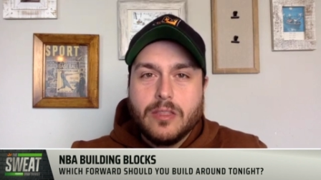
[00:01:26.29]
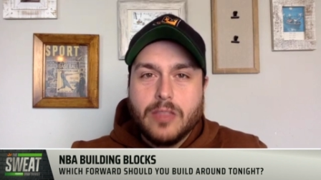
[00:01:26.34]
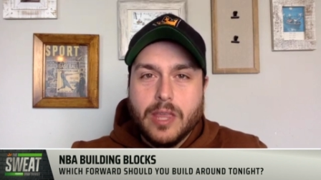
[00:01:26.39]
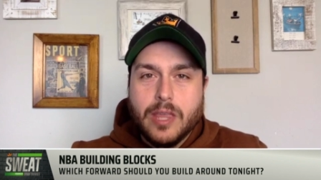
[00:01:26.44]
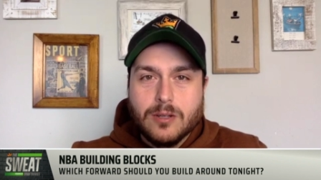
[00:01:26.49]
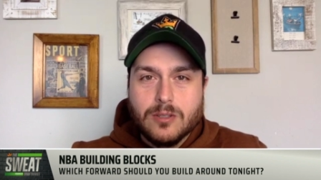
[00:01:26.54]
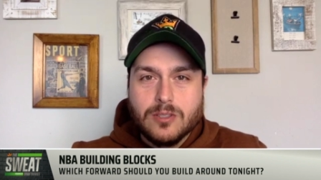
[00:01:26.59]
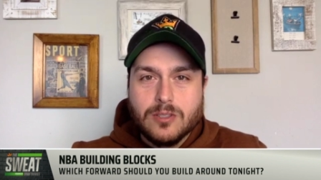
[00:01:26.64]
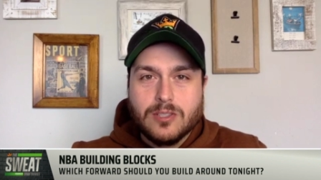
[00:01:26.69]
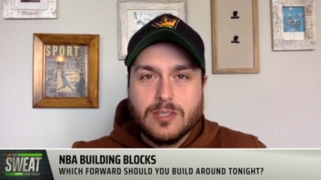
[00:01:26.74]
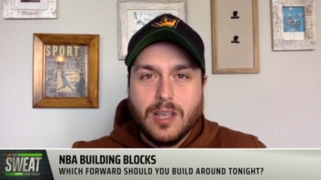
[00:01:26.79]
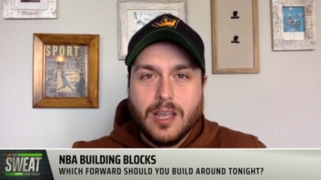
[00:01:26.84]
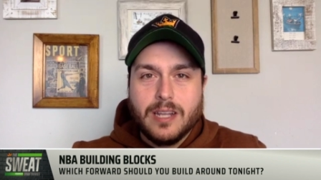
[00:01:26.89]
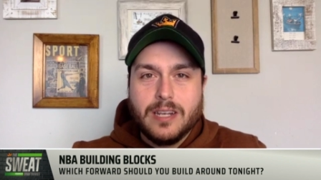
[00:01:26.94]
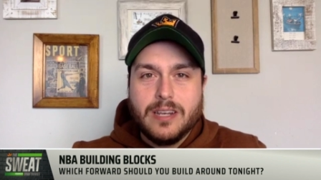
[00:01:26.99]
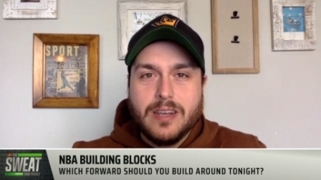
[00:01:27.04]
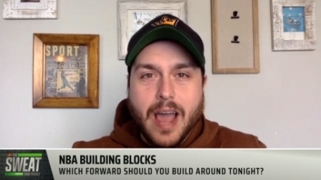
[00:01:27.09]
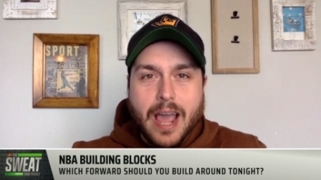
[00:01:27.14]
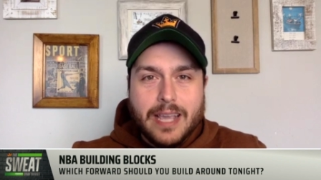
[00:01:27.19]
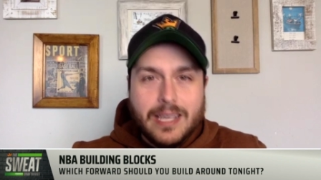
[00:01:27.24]
there's a
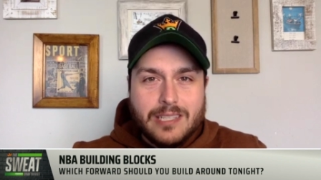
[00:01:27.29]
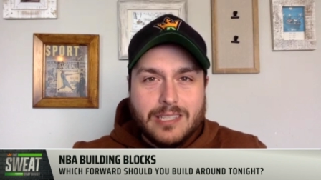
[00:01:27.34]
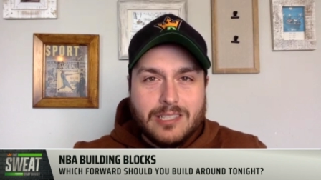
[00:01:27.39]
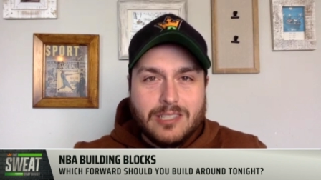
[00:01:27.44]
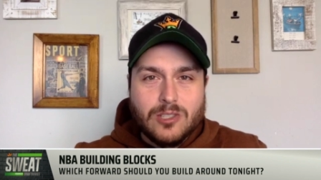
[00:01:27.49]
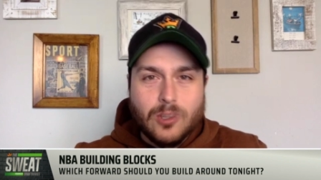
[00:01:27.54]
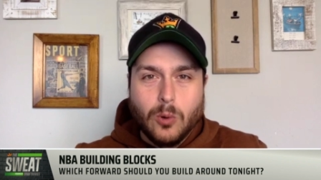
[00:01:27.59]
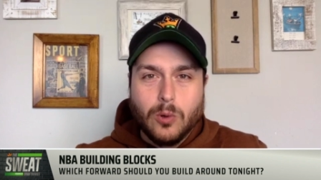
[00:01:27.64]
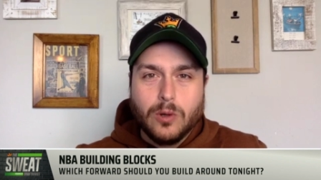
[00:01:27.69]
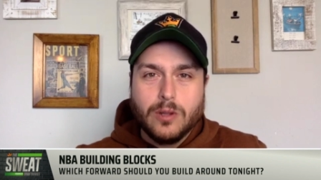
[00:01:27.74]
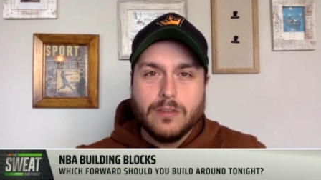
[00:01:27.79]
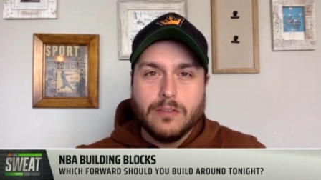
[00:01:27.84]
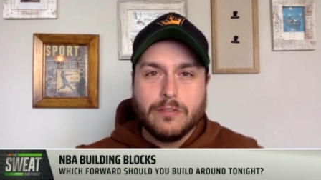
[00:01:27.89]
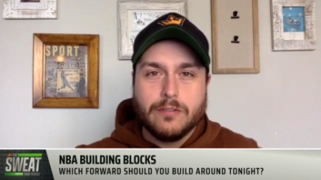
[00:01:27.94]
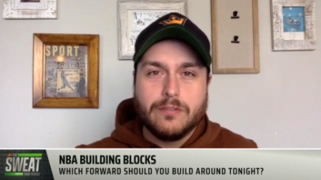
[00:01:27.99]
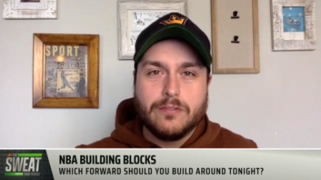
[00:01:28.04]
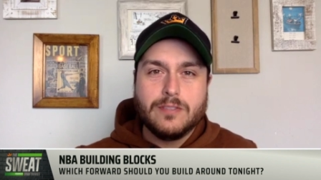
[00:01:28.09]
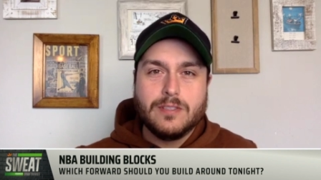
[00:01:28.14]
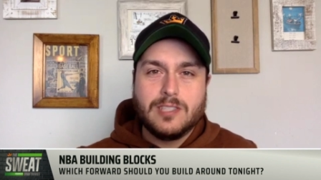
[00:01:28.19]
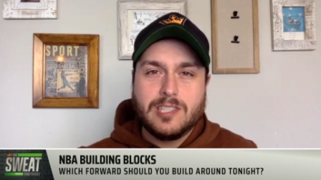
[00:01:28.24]
nice sort
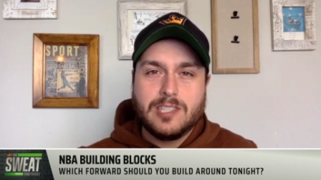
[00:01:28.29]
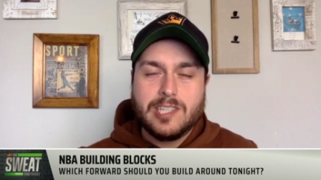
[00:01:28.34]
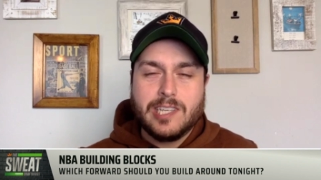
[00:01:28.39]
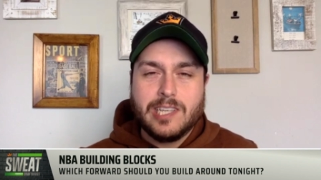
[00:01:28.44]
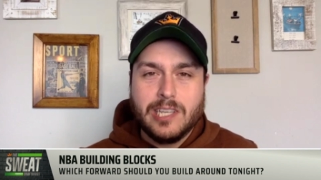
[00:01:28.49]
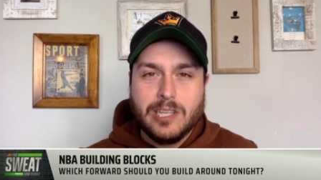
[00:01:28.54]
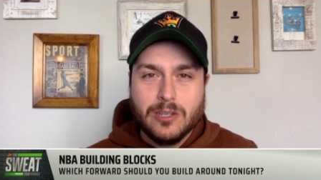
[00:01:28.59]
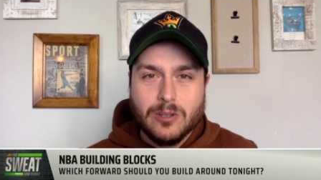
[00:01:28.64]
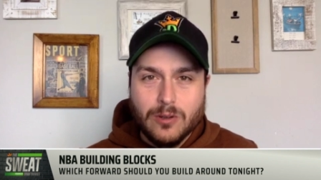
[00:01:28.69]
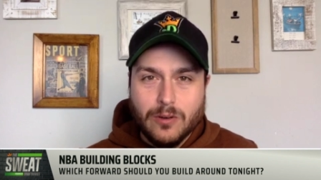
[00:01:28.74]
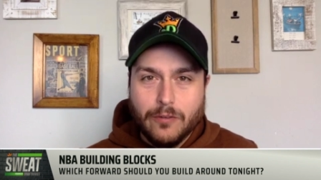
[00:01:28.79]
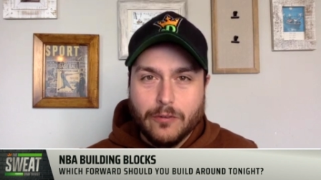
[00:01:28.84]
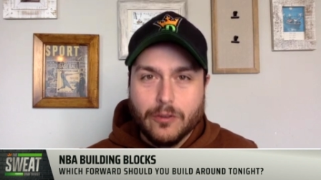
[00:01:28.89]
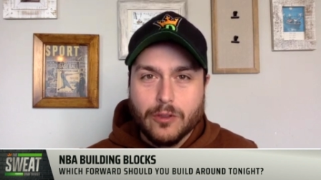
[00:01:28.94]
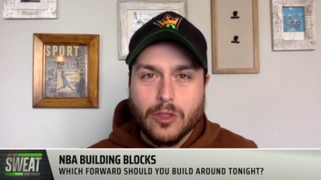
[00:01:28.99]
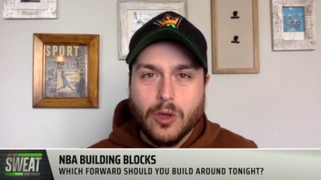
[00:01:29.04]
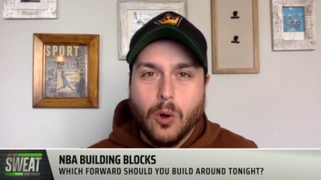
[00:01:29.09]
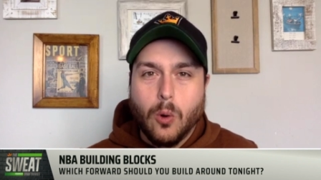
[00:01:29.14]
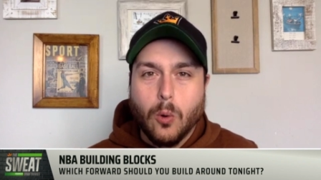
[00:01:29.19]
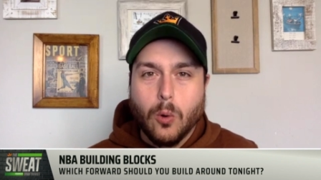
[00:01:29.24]
of tier
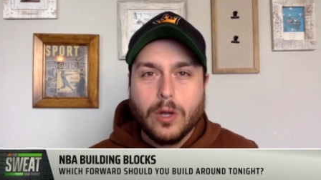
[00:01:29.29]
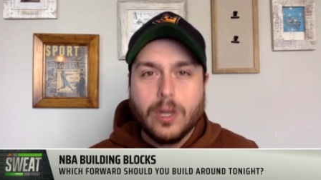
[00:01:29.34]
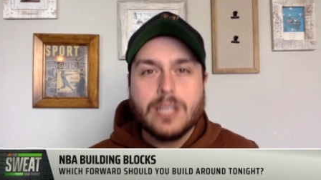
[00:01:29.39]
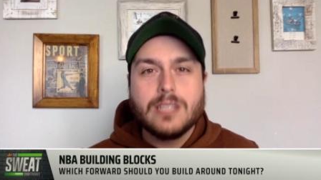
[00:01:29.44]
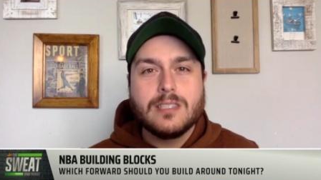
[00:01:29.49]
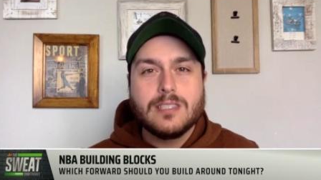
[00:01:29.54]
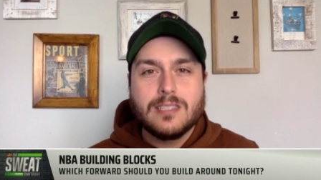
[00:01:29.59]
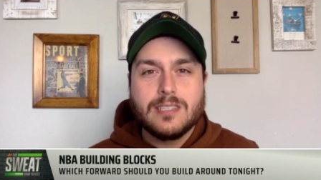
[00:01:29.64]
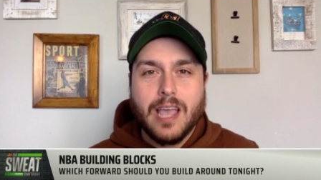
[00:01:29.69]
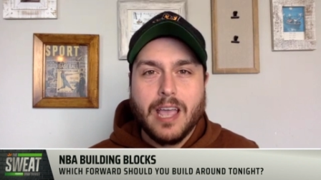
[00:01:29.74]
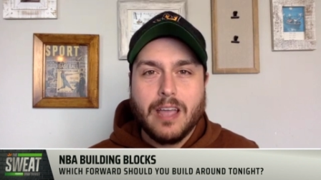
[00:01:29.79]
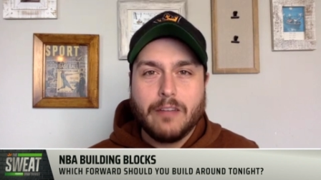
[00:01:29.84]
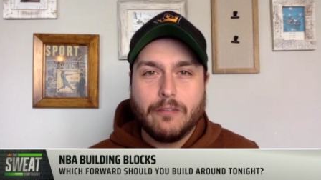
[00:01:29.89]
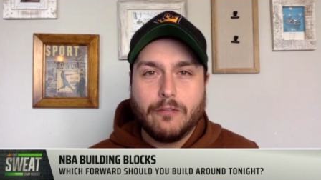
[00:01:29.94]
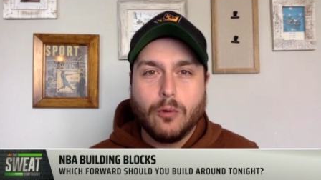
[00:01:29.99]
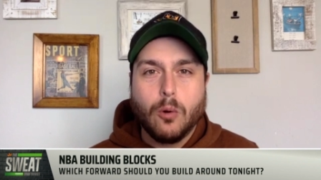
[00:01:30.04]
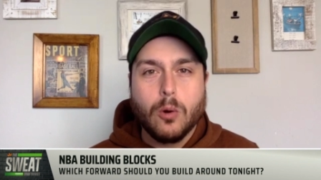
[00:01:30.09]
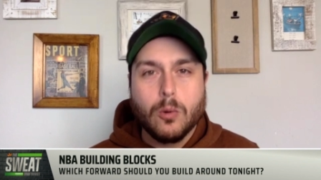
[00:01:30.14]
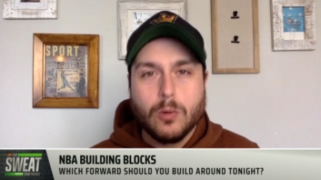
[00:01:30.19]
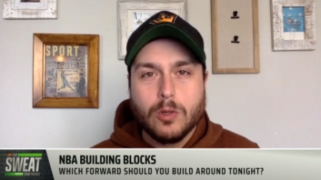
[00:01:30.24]
for the Hornets at
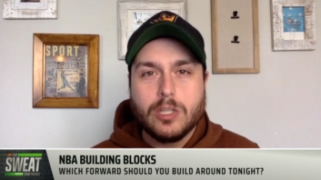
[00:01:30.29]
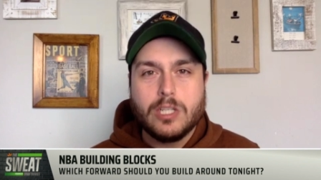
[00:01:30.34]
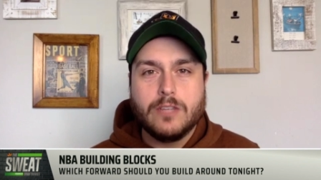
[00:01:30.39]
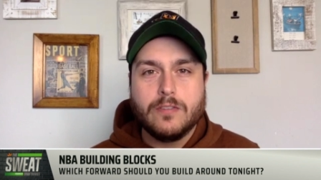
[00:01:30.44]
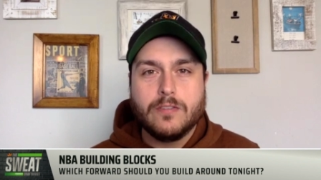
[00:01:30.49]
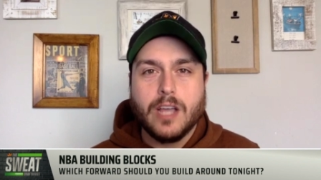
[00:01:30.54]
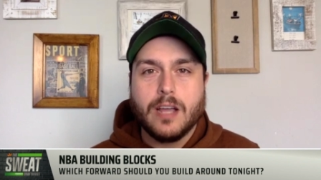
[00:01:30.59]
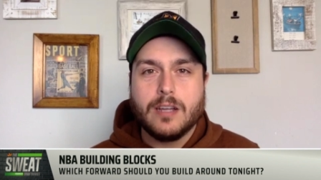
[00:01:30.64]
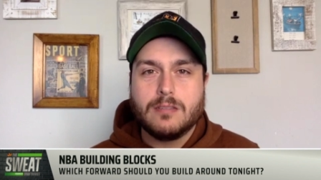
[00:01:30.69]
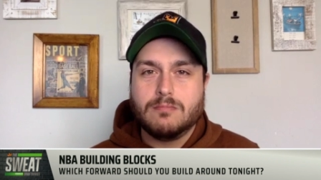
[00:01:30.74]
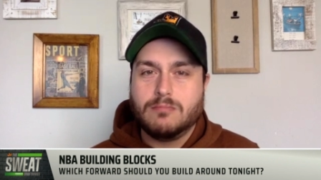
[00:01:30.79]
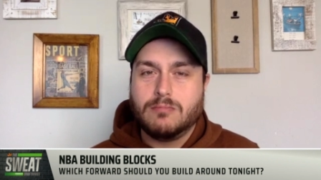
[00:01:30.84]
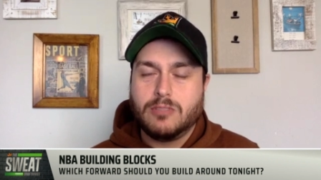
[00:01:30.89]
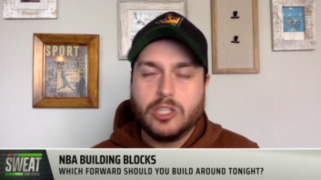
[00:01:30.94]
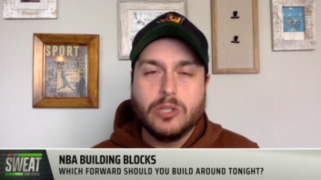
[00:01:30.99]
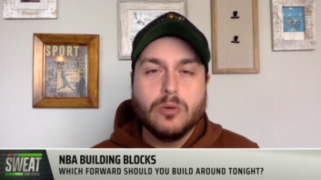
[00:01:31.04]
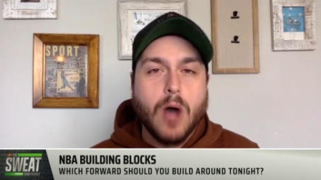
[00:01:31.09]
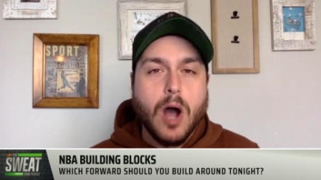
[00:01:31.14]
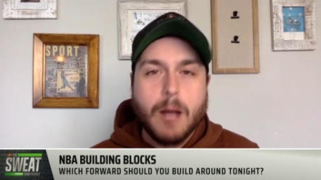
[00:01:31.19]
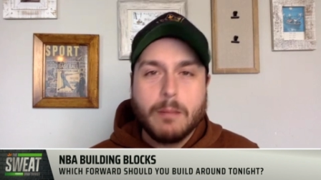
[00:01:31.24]
forward, you've got
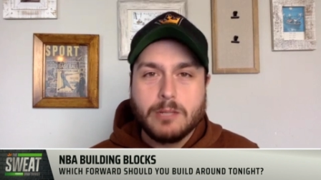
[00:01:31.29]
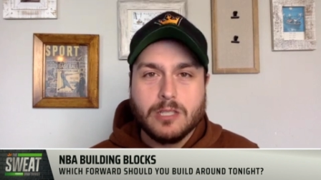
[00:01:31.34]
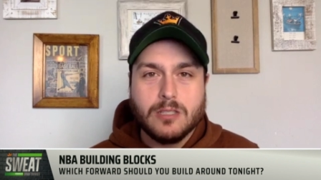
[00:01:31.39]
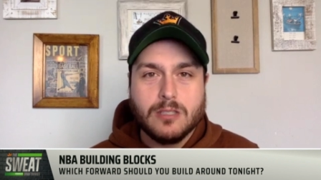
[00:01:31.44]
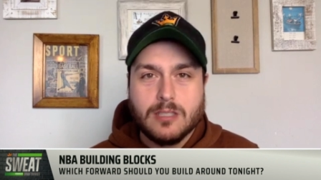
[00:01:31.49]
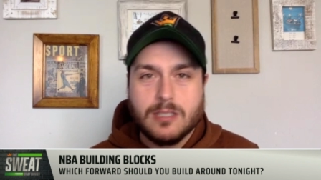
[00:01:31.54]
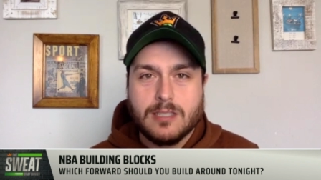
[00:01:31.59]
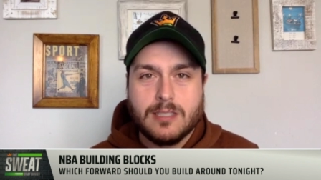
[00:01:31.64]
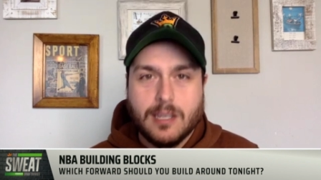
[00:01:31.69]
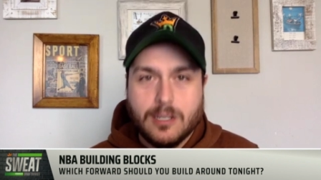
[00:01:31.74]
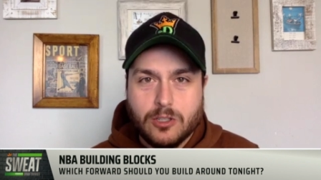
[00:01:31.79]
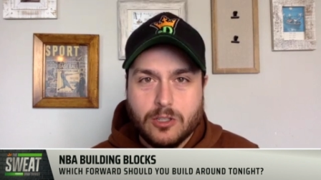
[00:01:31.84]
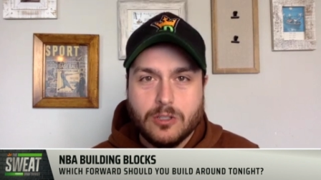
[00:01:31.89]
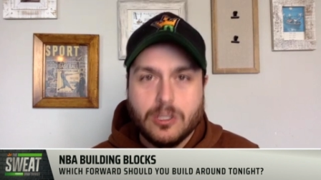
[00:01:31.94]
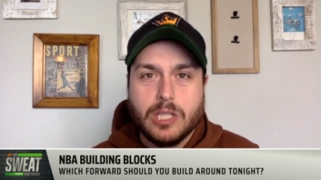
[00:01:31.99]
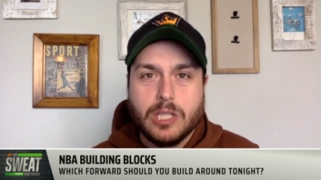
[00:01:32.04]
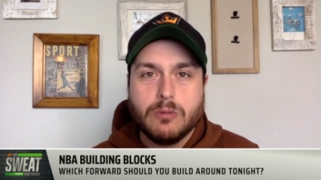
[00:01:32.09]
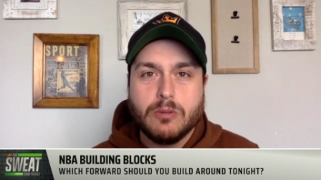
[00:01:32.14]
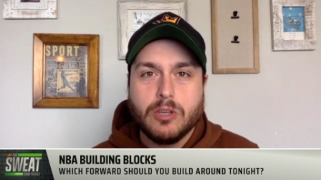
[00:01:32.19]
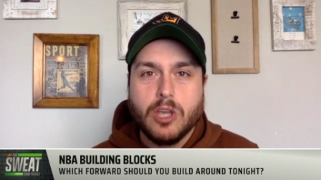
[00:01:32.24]
two options
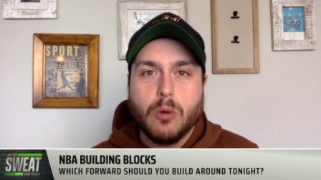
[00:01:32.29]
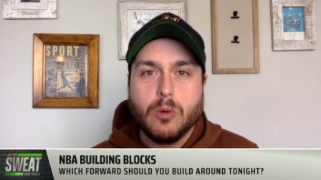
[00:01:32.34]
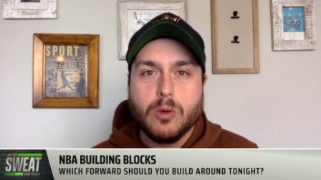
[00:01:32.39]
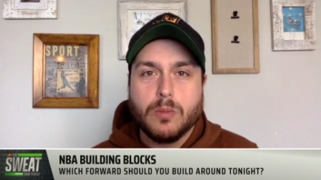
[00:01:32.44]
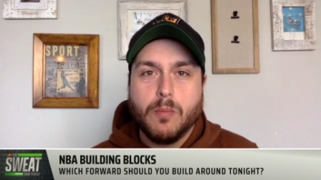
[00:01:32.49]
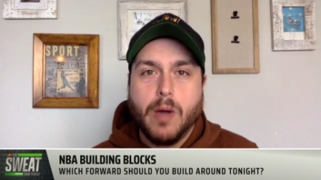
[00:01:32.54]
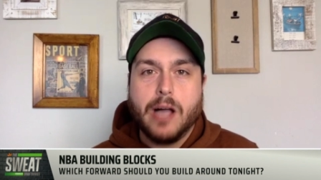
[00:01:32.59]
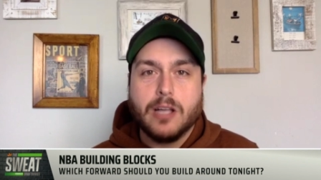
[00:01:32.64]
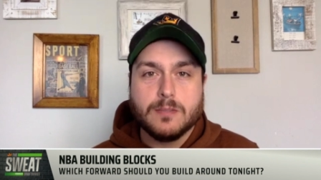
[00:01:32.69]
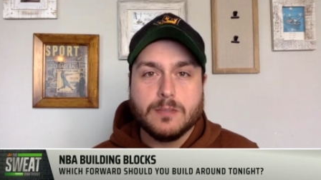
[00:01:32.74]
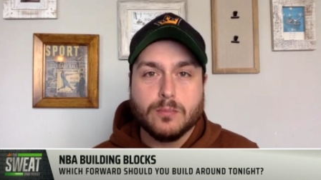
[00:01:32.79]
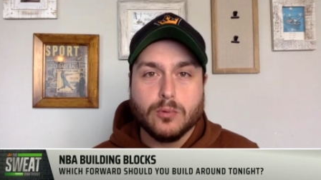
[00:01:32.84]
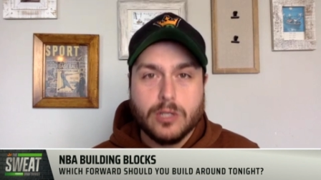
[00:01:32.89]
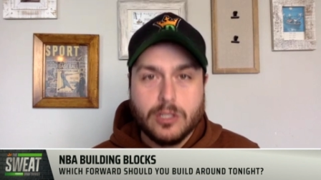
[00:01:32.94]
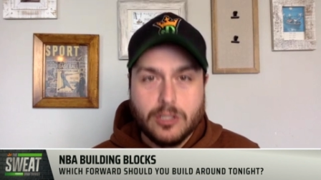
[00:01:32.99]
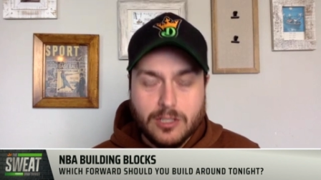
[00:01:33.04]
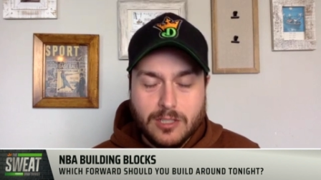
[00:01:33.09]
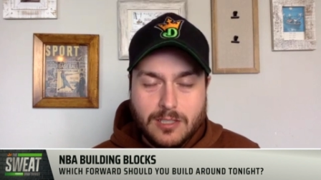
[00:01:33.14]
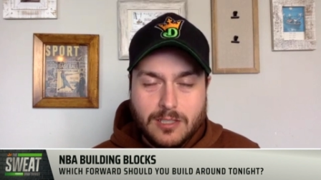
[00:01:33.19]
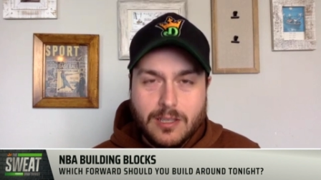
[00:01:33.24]
essentially. You can go with Miles
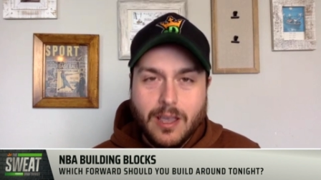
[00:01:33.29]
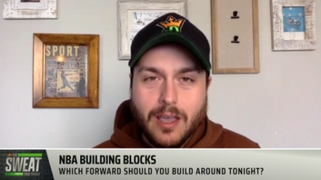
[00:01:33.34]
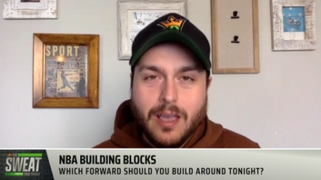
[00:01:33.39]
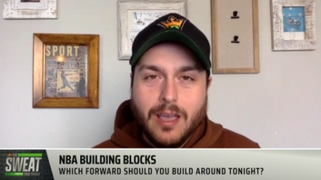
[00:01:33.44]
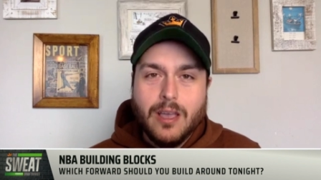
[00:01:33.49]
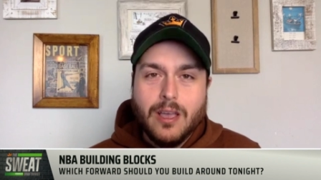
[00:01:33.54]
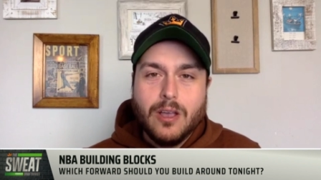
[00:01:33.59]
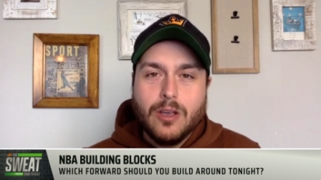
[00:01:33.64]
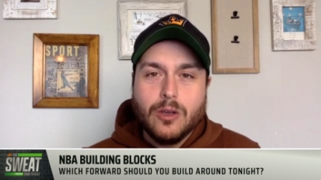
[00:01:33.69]
Bridges,